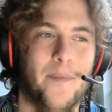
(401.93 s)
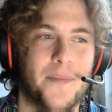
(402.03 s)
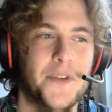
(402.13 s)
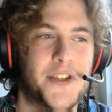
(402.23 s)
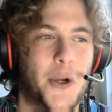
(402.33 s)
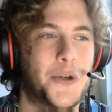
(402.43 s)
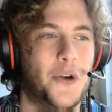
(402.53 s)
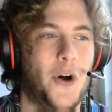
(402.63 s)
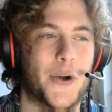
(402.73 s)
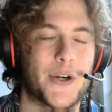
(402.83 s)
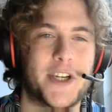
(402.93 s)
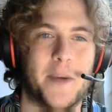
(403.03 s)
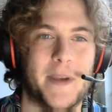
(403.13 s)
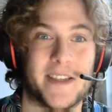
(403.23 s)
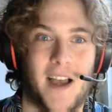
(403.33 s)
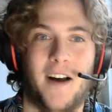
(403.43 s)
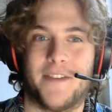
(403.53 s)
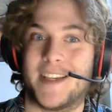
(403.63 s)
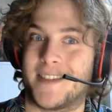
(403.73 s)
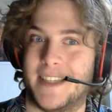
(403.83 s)
Social ownership is
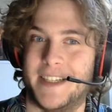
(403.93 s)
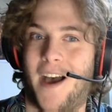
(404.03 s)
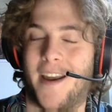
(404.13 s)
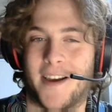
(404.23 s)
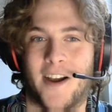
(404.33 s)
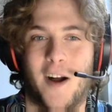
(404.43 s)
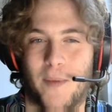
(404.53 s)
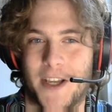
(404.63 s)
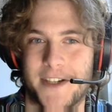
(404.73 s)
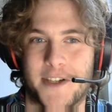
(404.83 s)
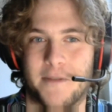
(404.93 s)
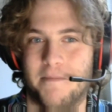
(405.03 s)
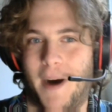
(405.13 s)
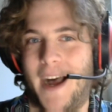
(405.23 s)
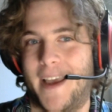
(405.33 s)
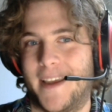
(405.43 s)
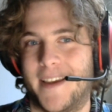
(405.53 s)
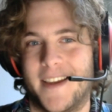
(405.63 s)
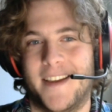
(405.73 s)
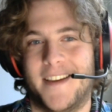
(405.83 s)
obviously not accomplished by
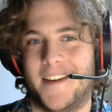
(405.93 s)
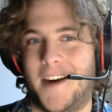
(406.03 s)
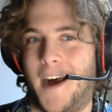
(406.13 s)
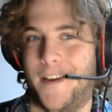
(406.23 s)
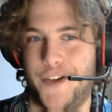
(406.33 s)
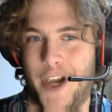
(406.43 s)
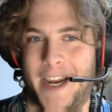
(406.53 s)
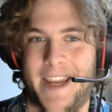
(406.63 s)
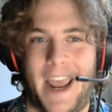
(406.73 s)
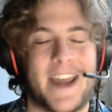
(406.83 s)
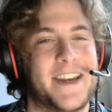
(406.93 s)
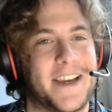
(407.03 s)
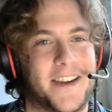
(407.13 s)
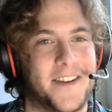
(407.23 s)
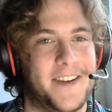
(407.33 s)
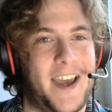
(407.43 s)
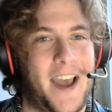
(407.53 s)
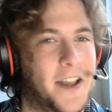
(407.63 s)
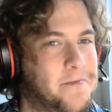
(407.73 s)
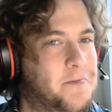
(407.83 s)
a gigantic,
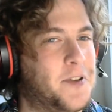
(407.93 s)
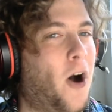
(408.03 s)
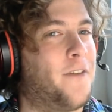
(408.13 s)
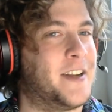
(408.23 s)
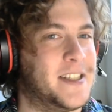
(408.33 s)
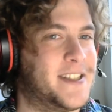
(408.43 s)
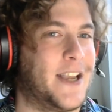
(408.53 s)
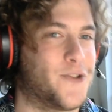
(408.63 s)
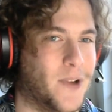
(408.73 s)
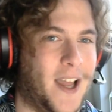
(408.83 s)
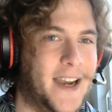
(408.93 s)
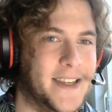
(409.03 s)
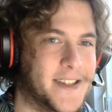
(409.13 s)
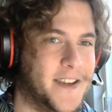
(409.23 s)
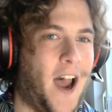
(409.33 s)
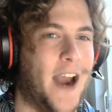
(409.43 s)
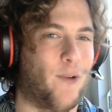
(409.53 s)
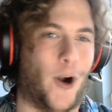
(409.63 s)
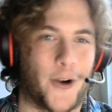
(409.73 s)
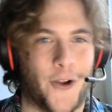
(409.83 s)
often centralized,
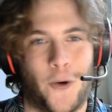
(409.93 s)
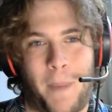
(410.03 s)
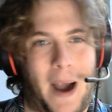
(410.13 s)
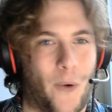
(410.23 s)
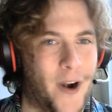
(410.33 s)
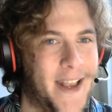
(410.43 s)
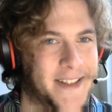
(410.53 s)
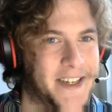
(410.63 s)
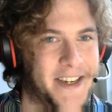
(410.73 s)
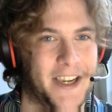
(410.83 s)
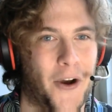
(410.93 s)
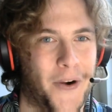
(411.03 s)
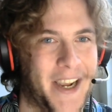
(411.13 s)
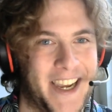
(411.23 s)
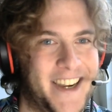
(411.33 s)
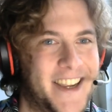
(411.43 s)
hierarchical power entity owning it.